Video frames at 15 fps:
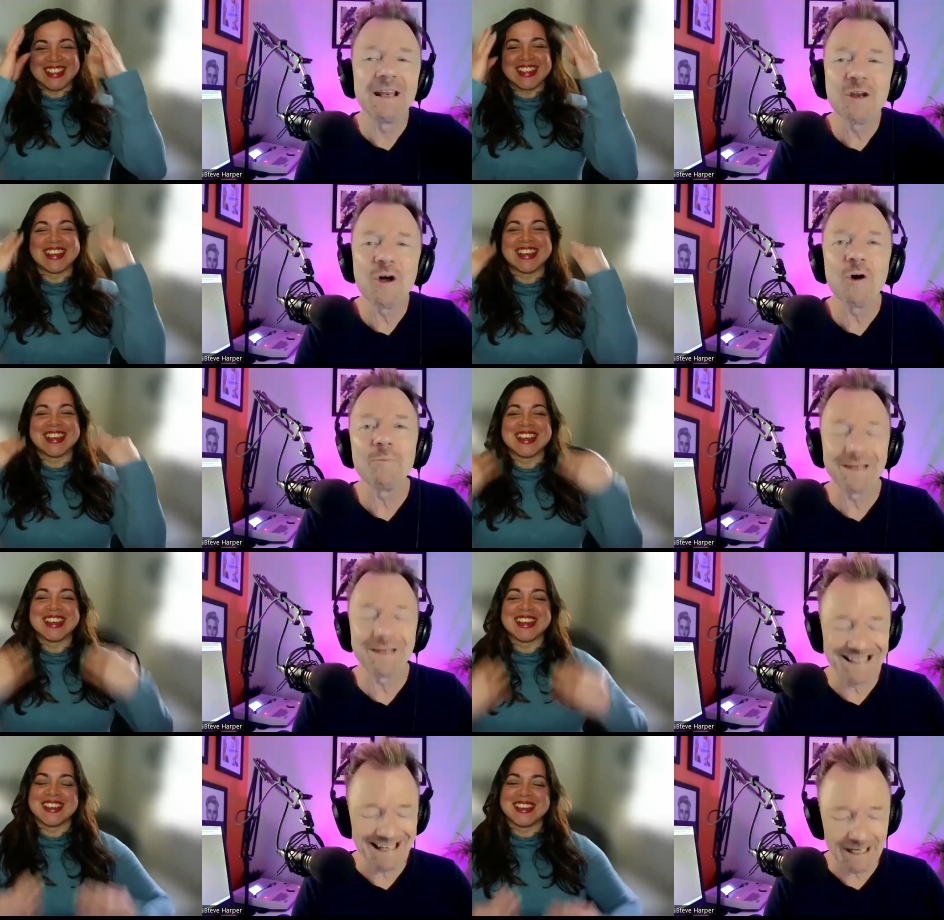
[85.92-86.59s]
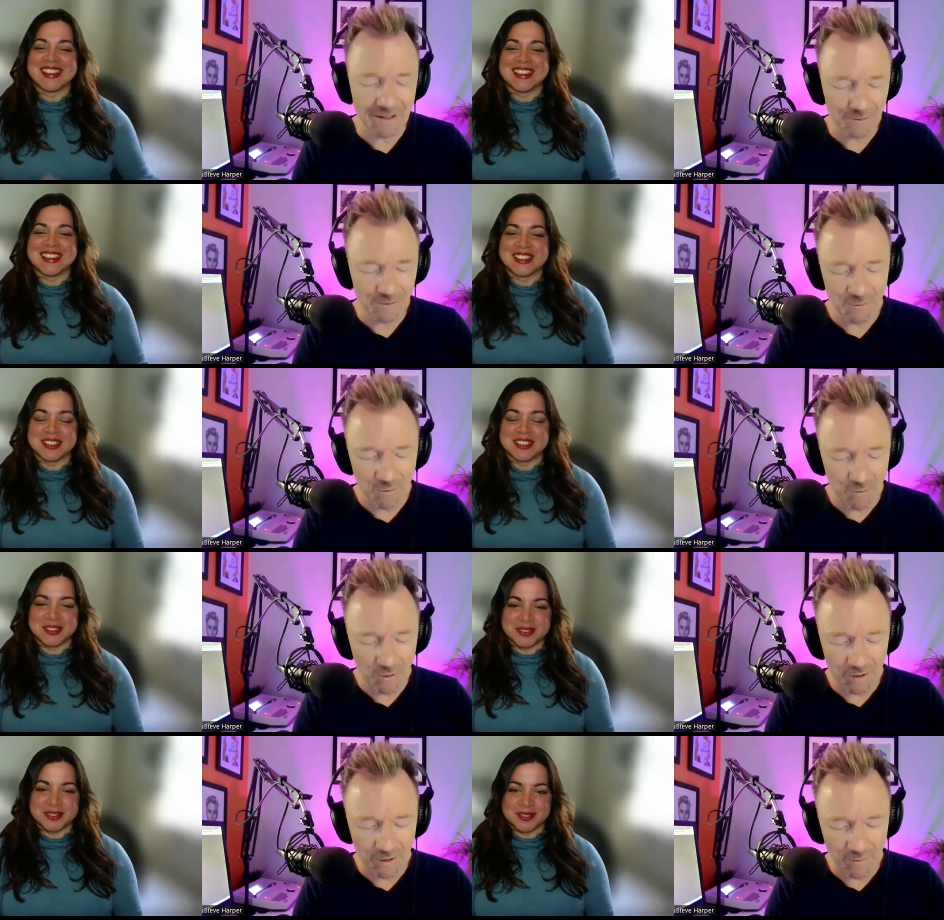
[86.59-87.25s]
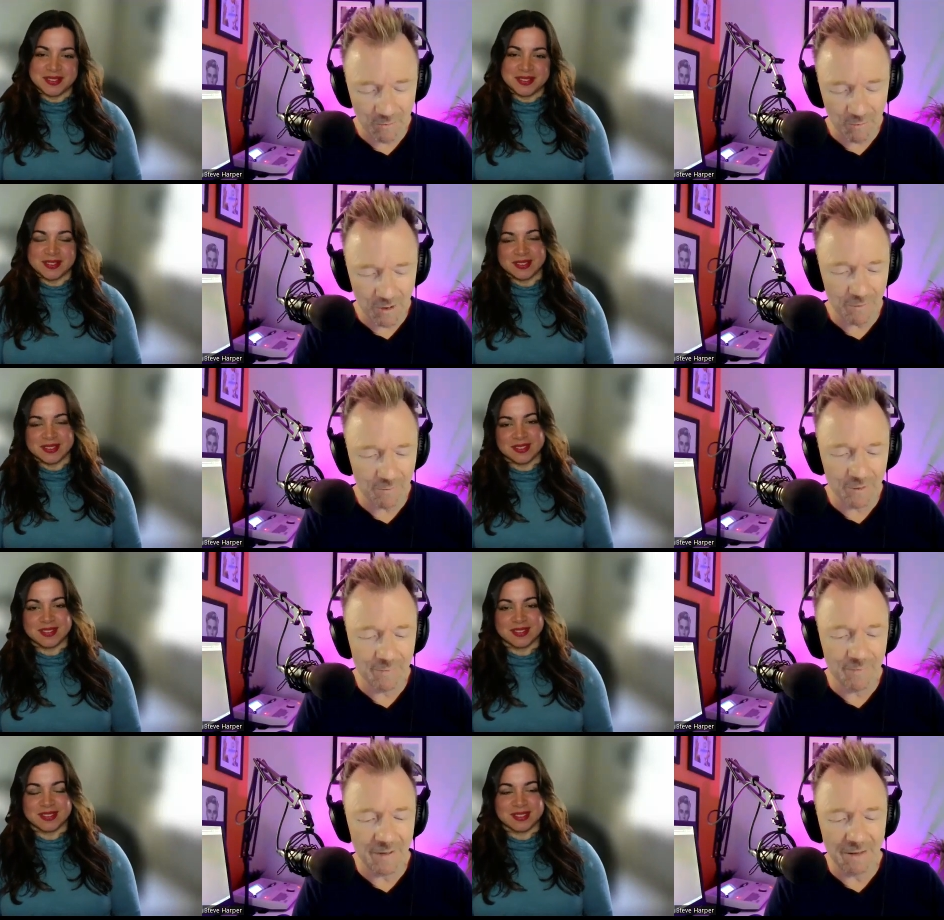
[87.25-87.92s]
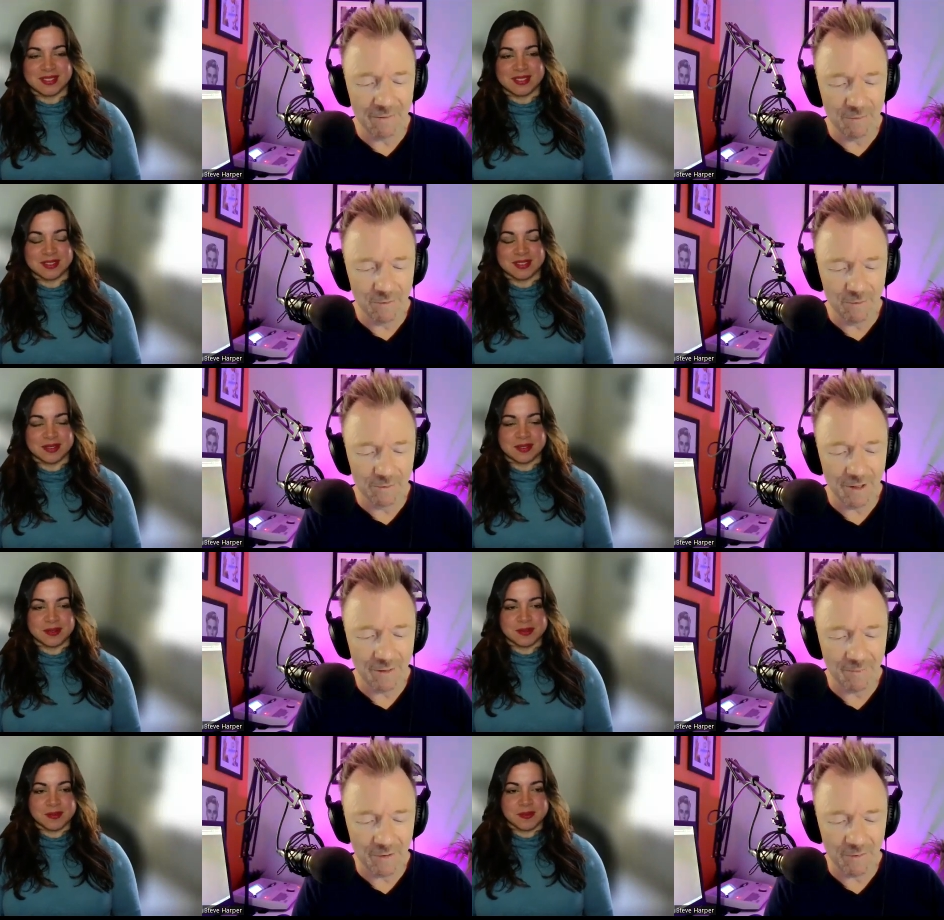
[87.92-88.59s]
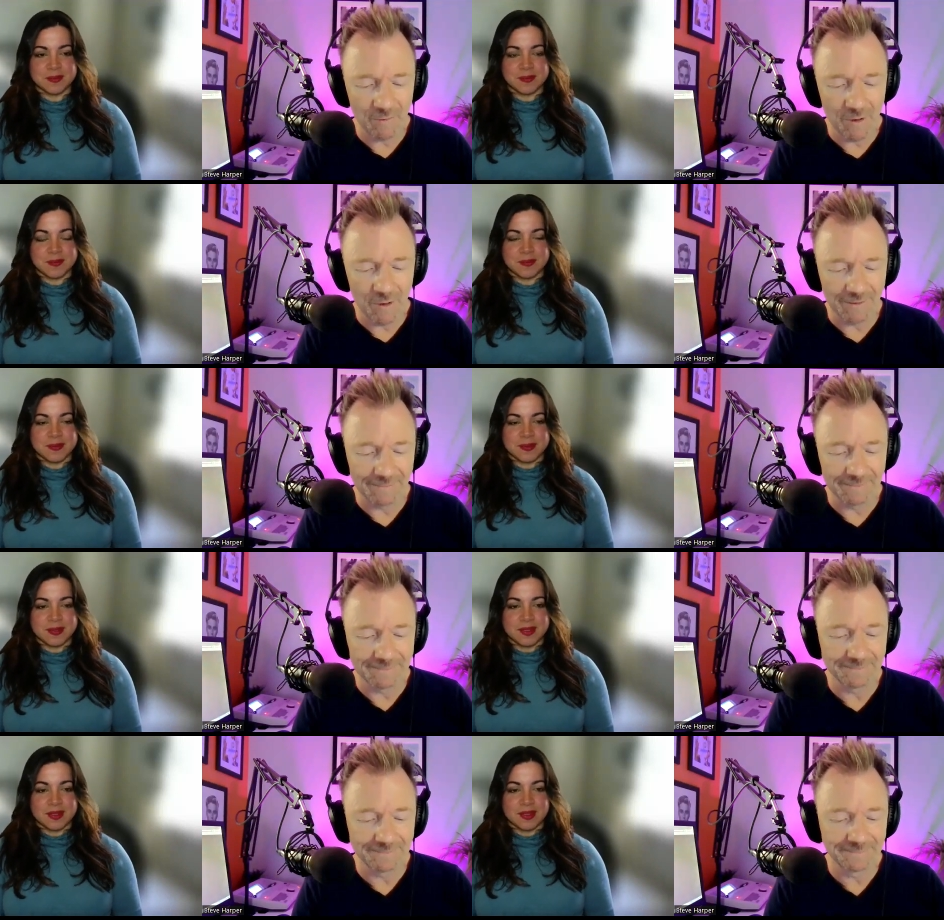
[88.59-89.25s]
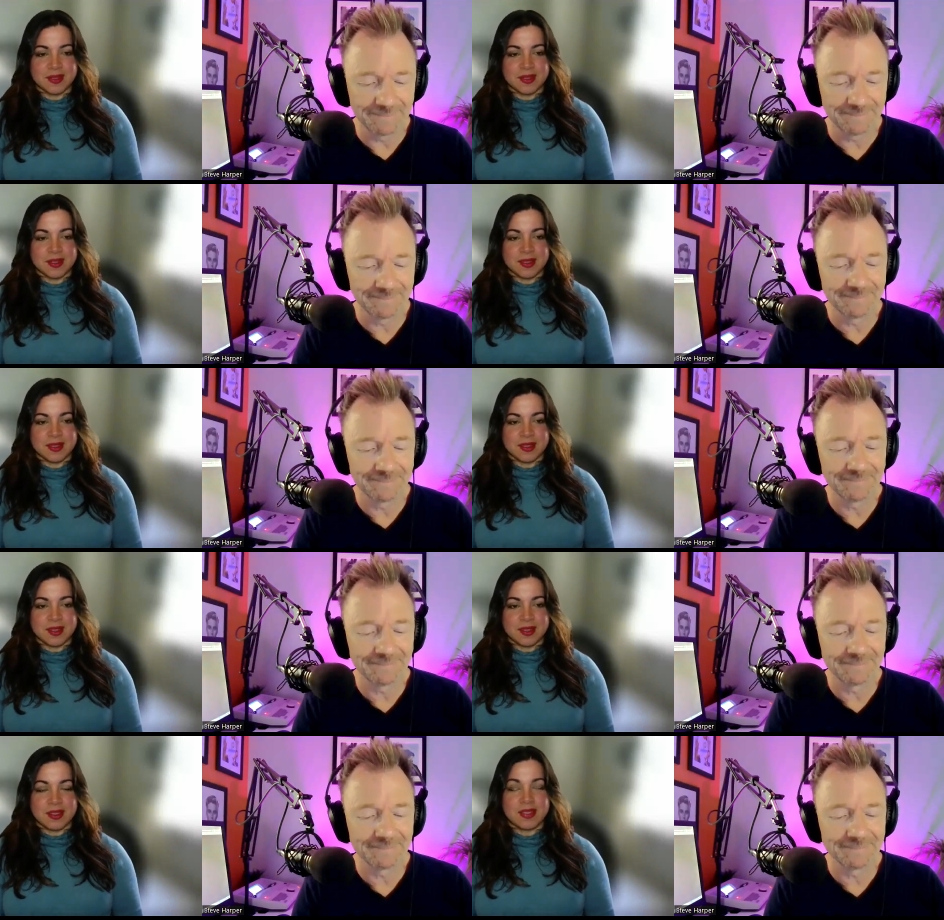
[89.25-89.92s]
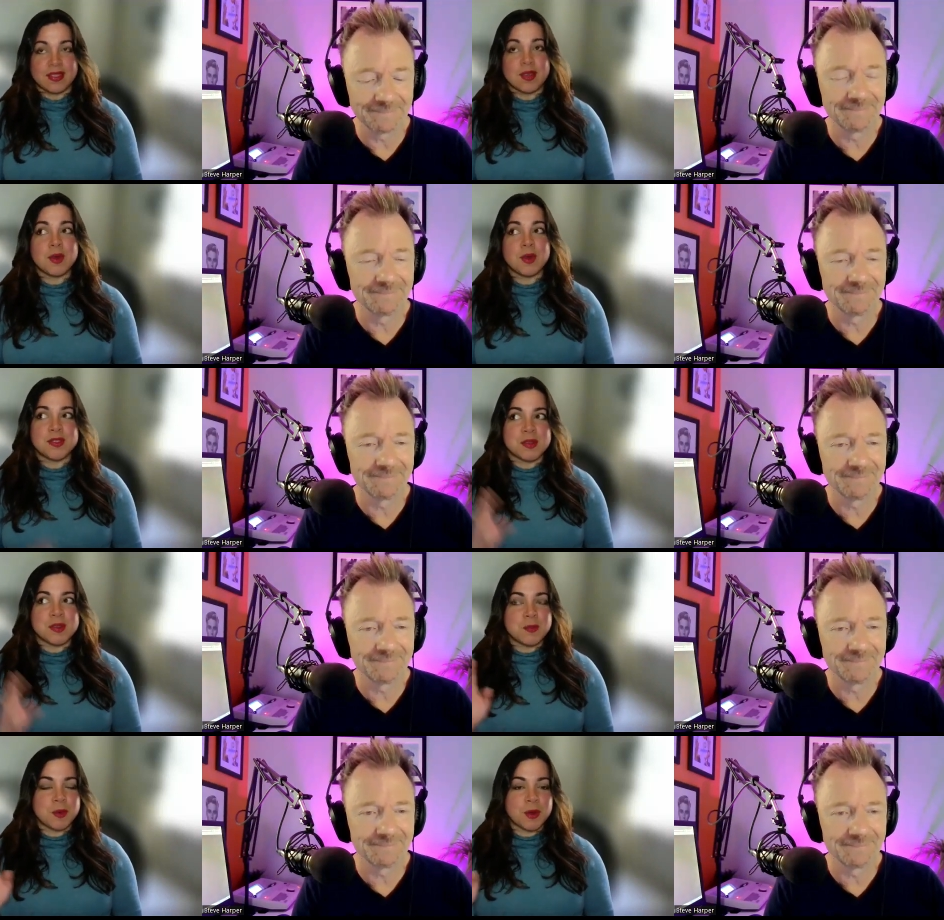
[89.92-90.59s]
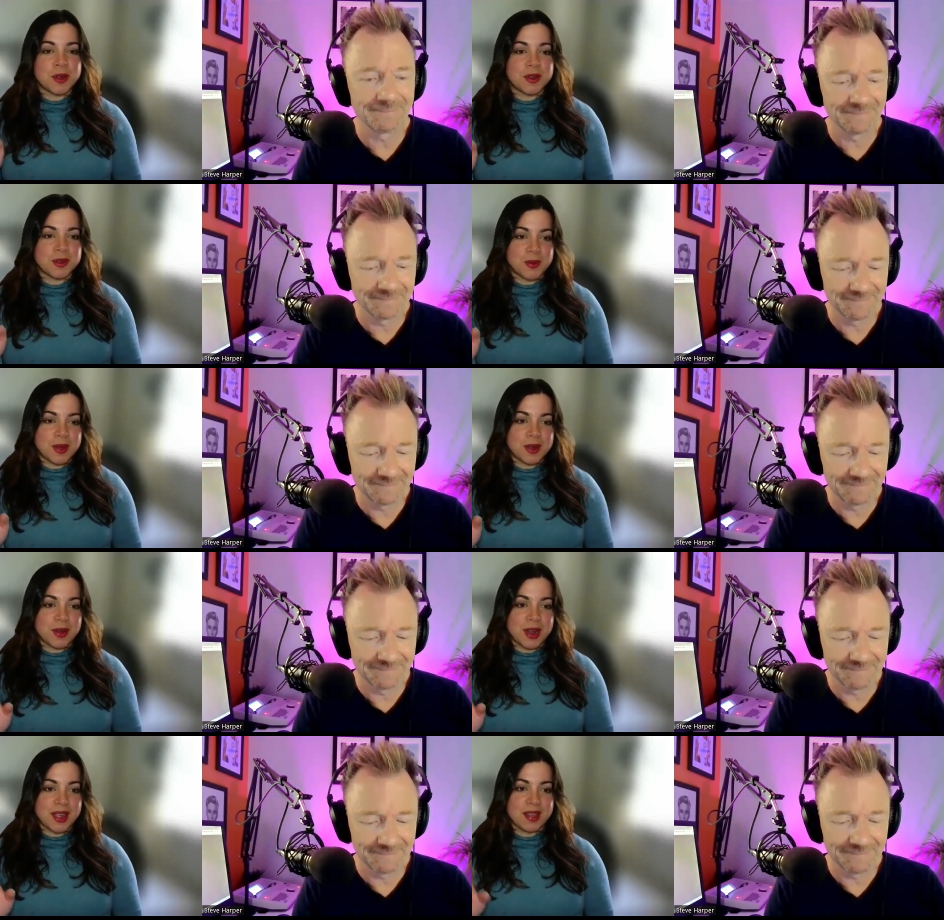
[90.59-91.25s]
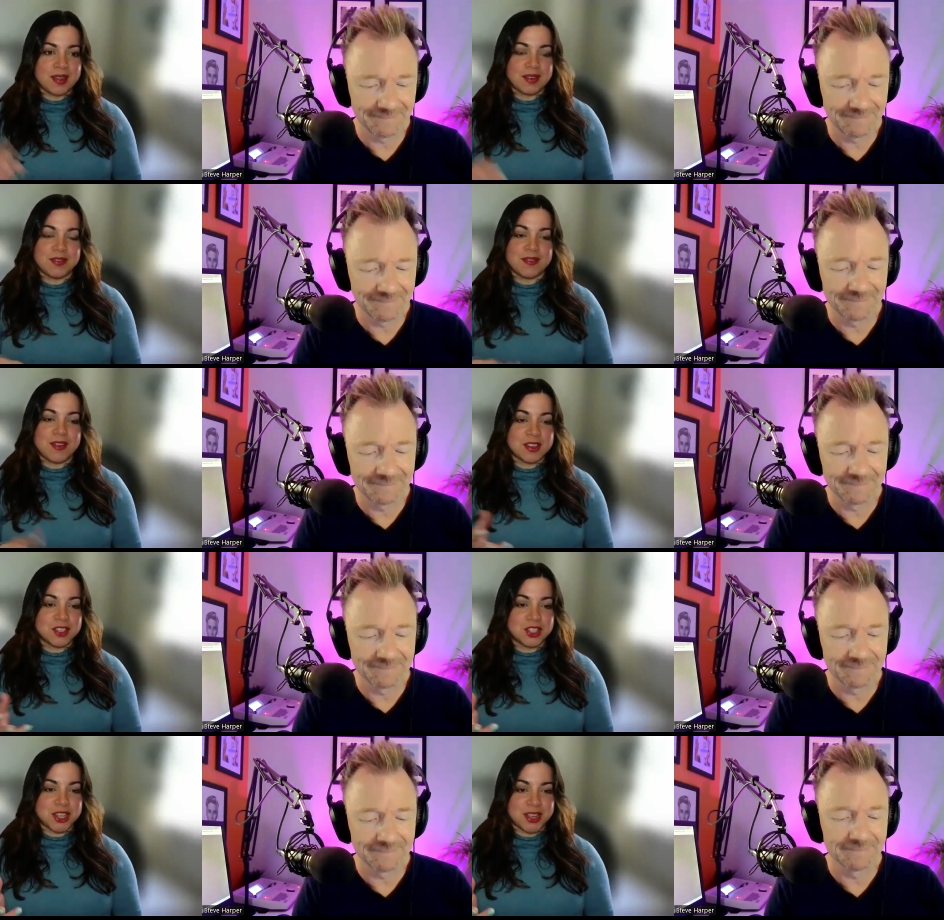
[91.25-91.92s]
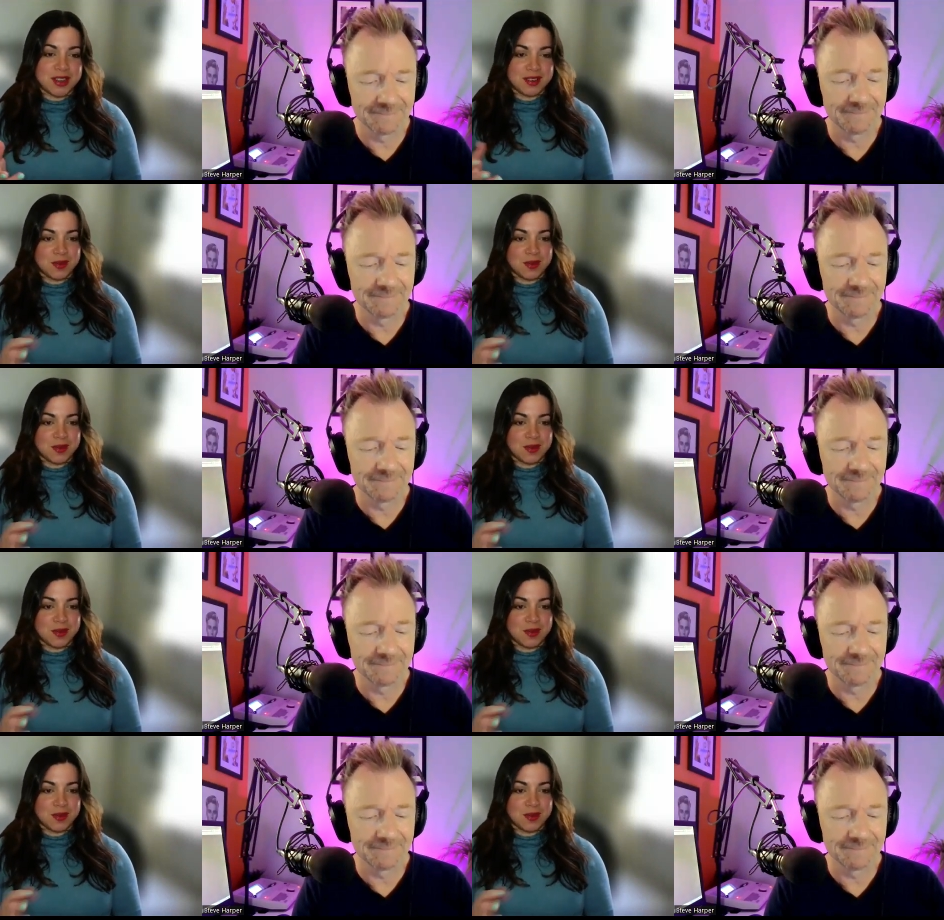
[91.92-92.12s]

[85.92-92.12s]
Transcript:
Speaker 1: in no particular order, what would be rule number one?
Speaker 2: the most important one, right? Function.